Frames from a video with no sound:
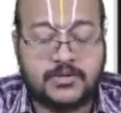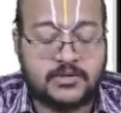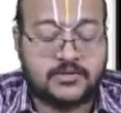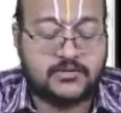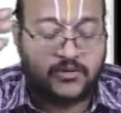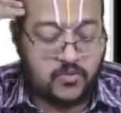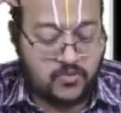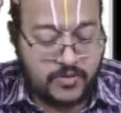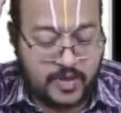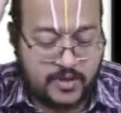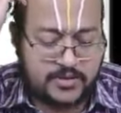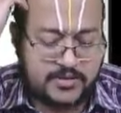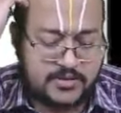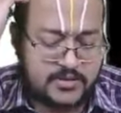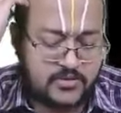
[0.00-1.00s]
is the
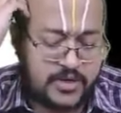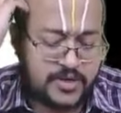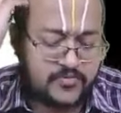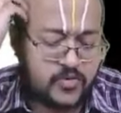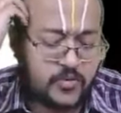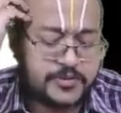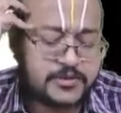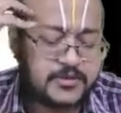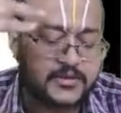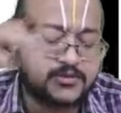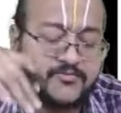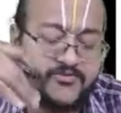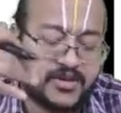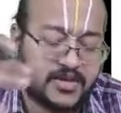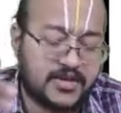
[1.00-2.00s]
covariance and 24% is the
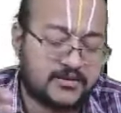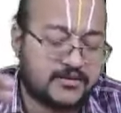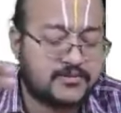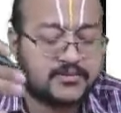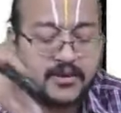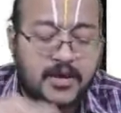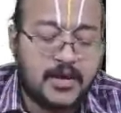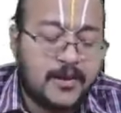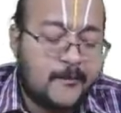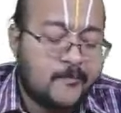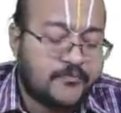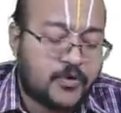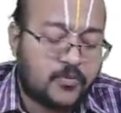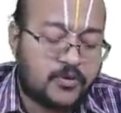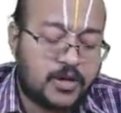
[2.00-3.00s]
variance.
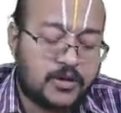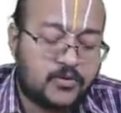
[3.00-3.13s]
Okay, you